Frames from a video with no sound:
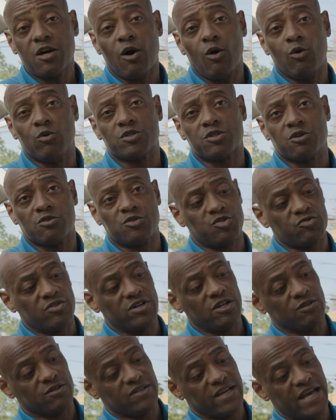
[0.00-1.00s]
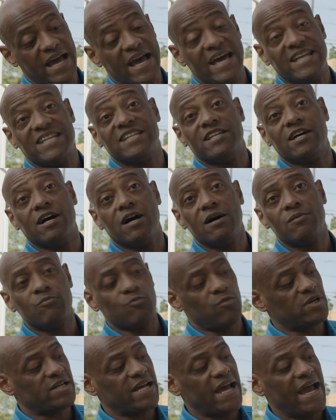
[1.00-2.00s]
holes are drilled at an
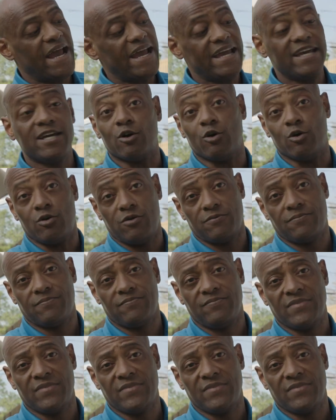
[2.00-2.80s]
upward angle,